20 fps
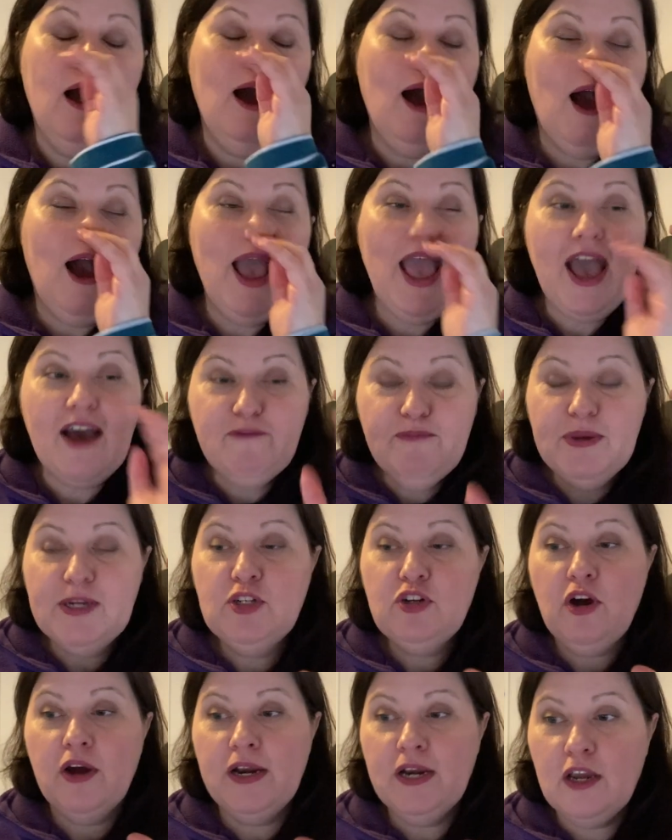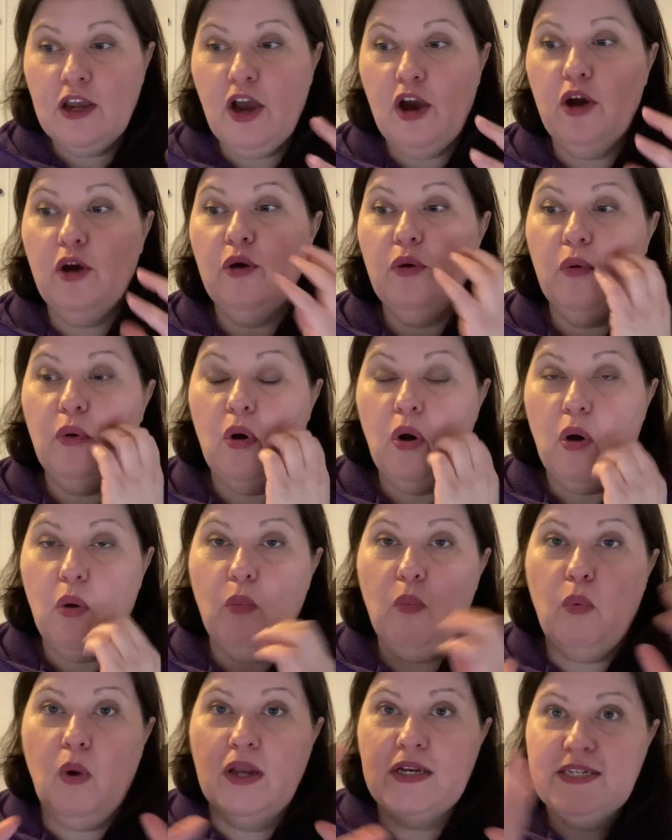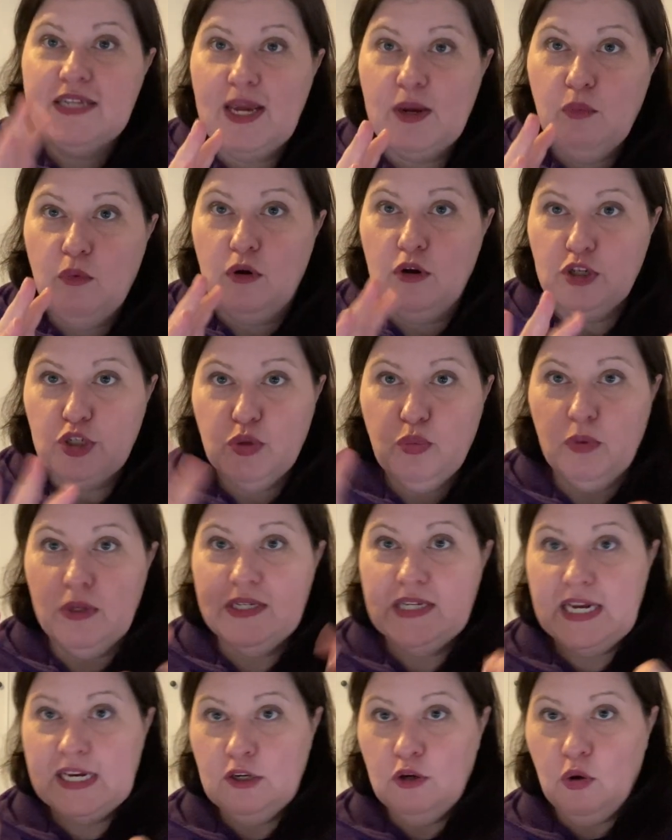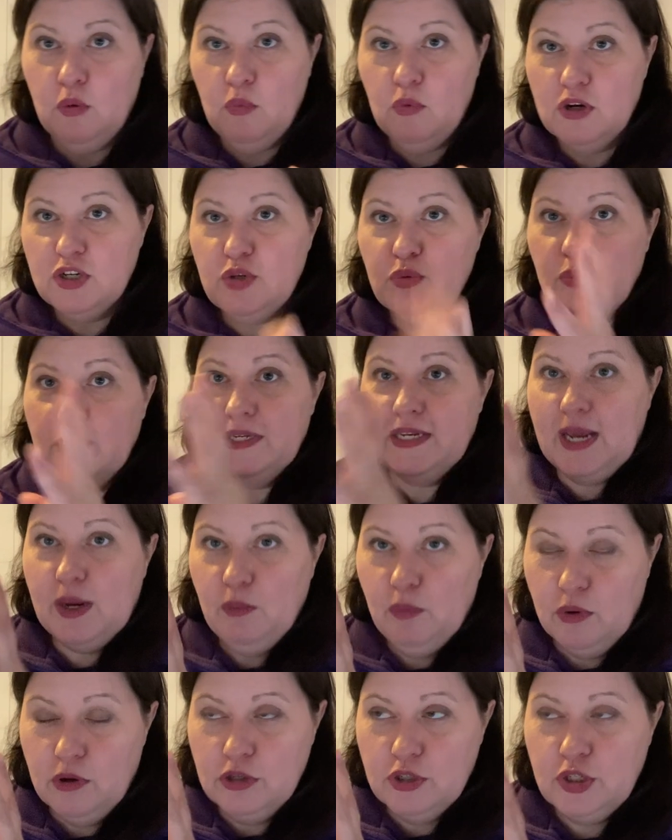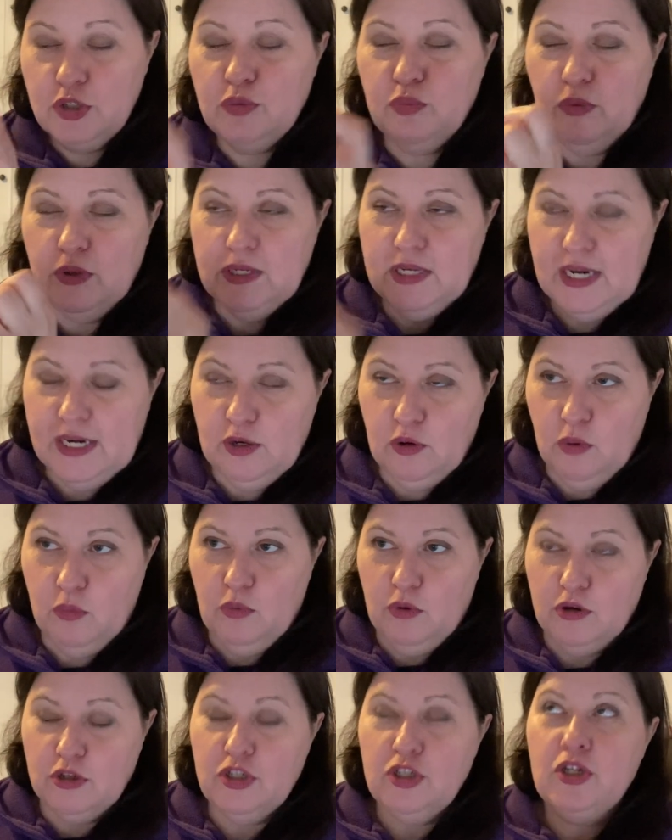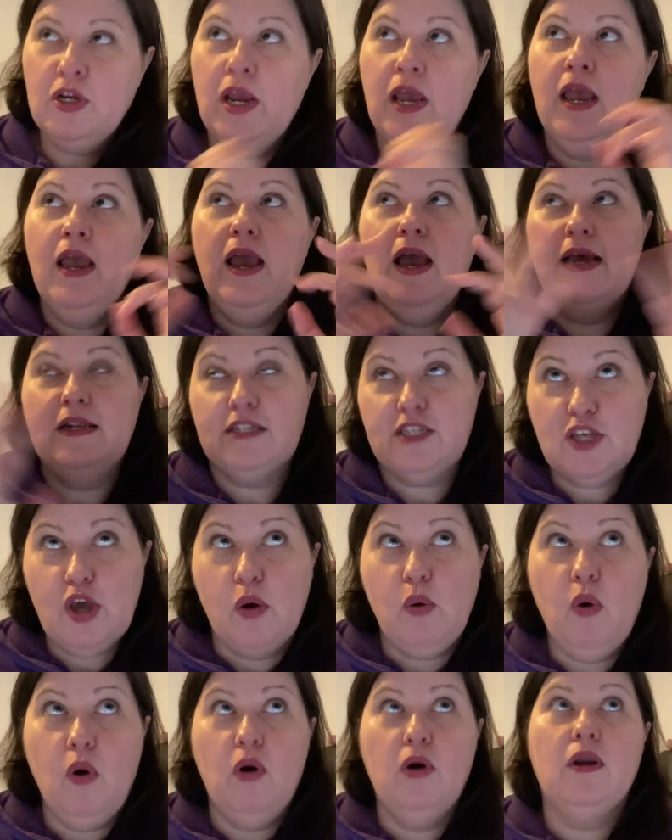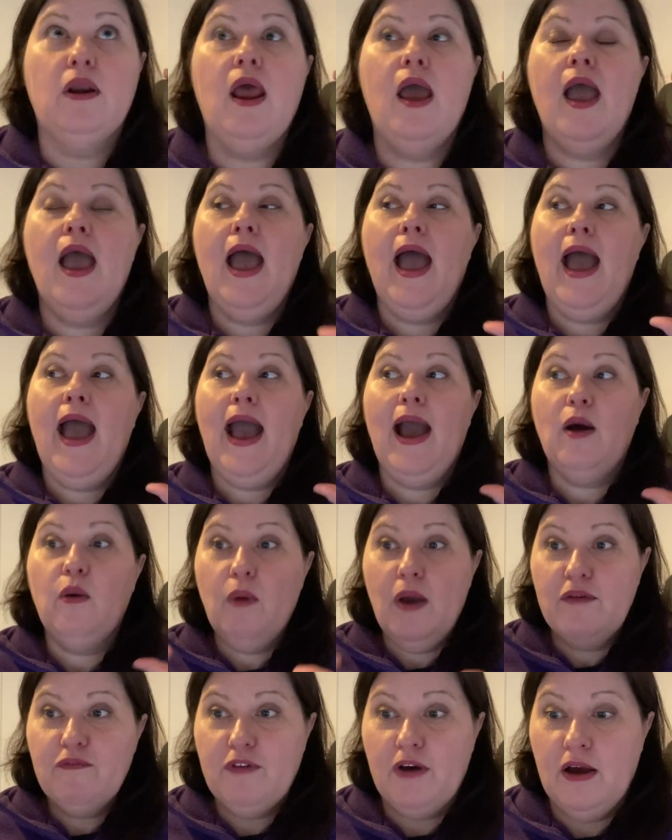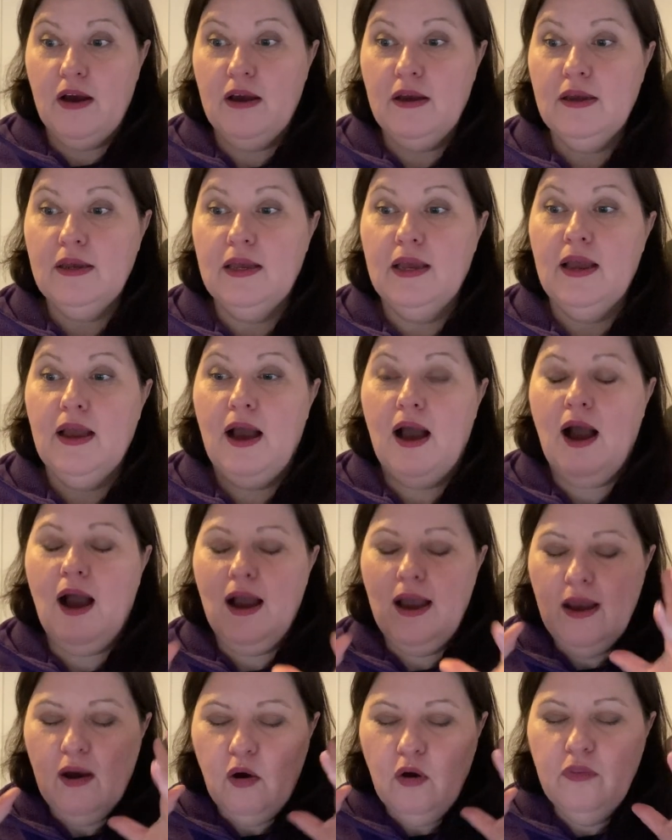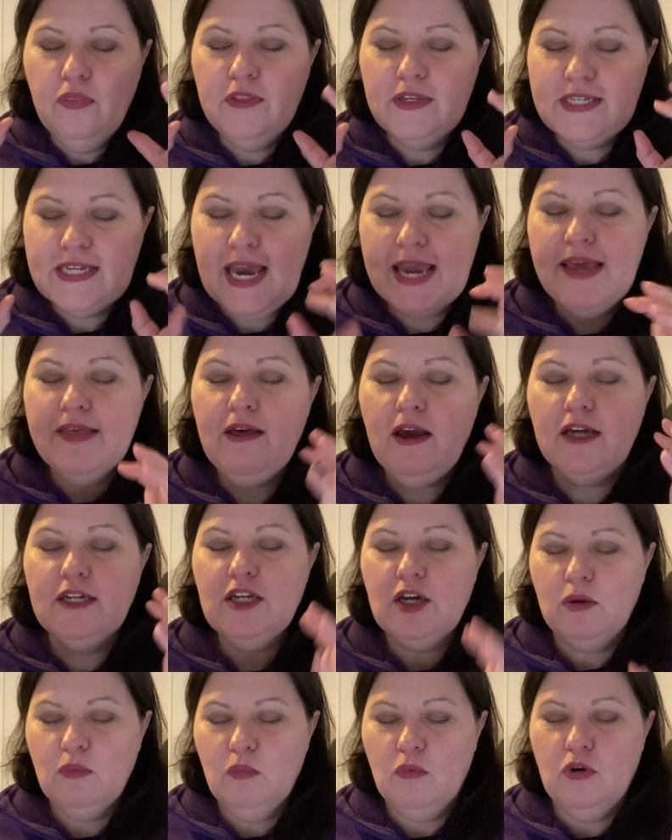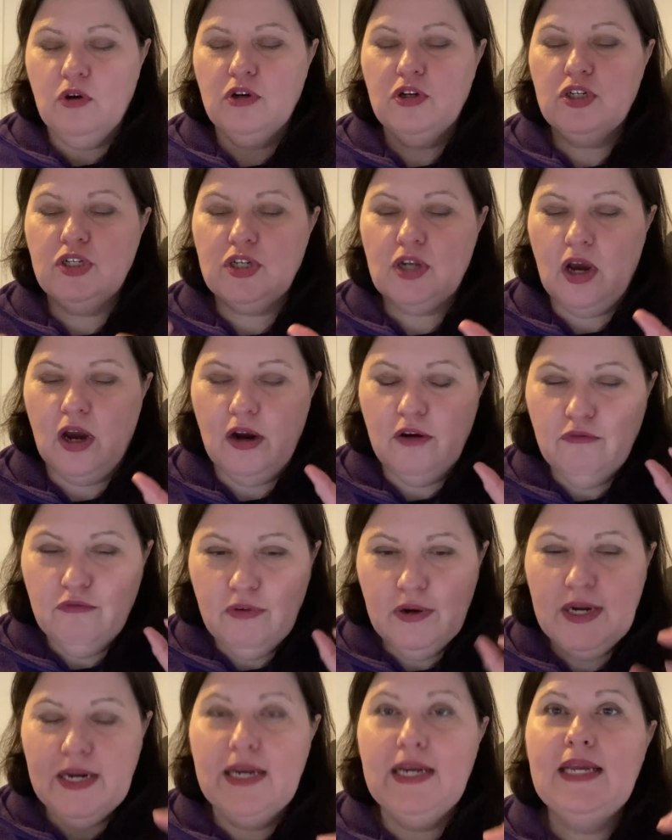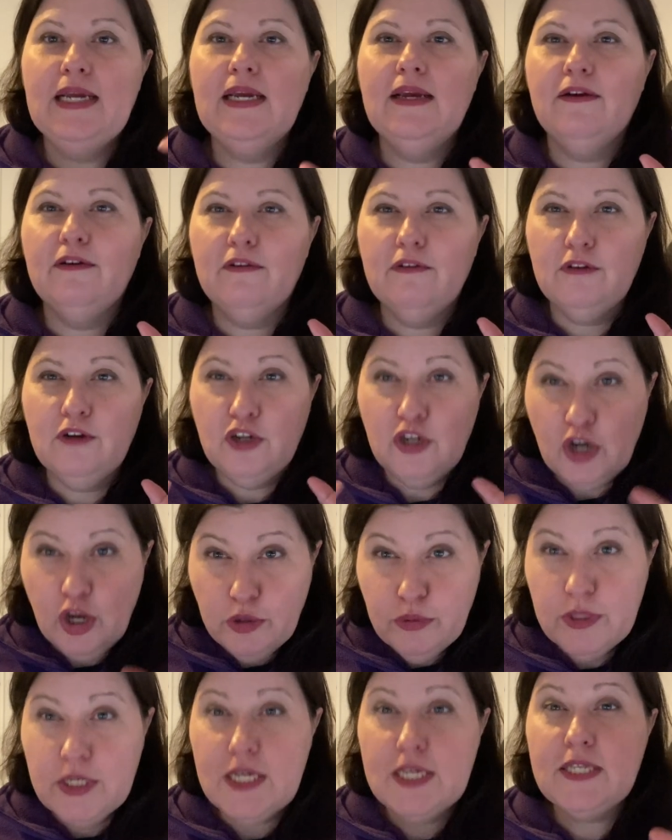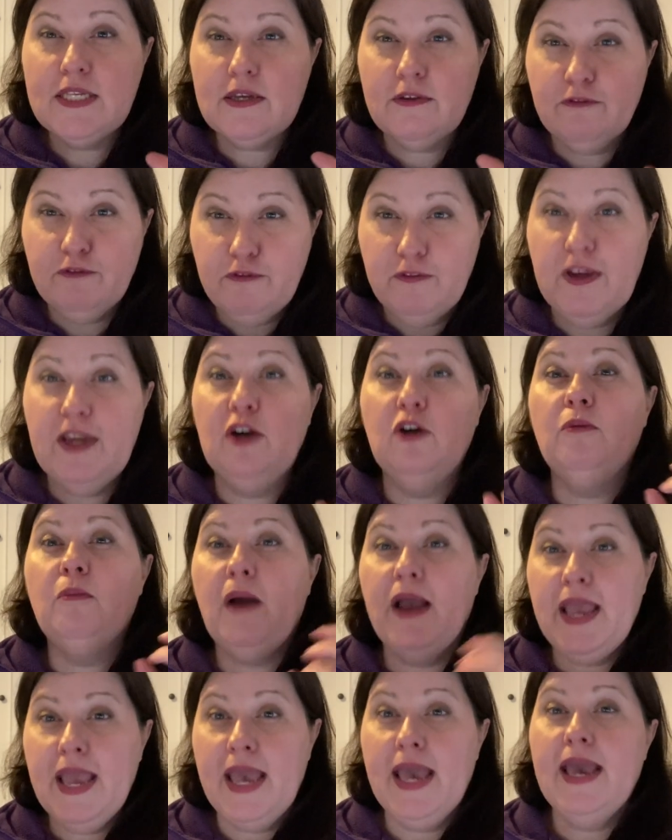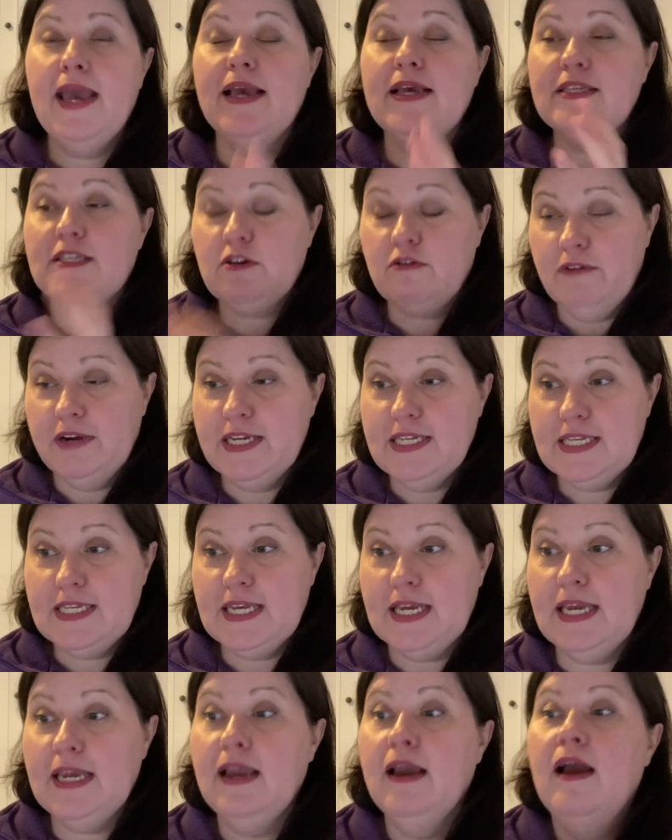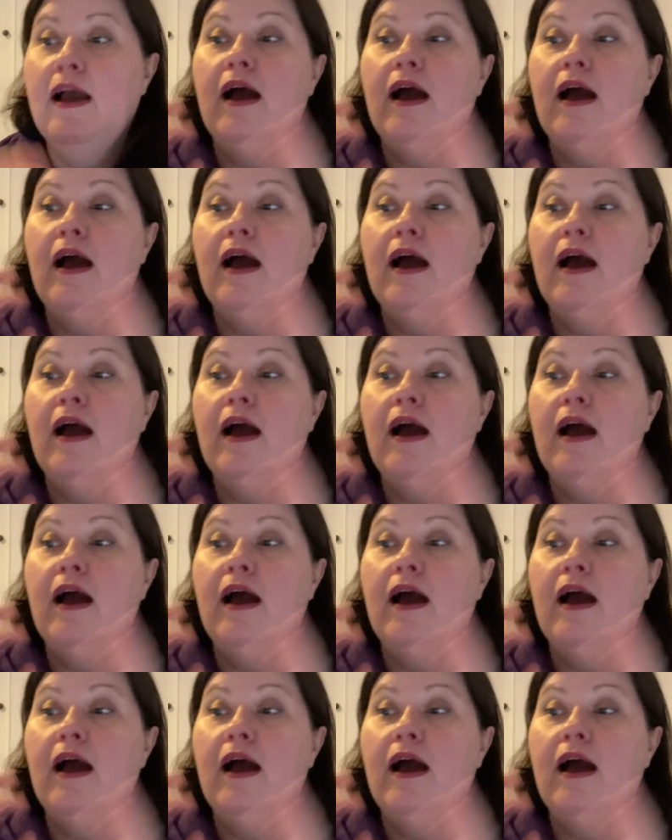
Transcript: I have been trying to go one day wash, one day not wash, one day wash, one day not wash, and so on. However, I on the day that I don't wash, I really notice and feel my hair is greasy.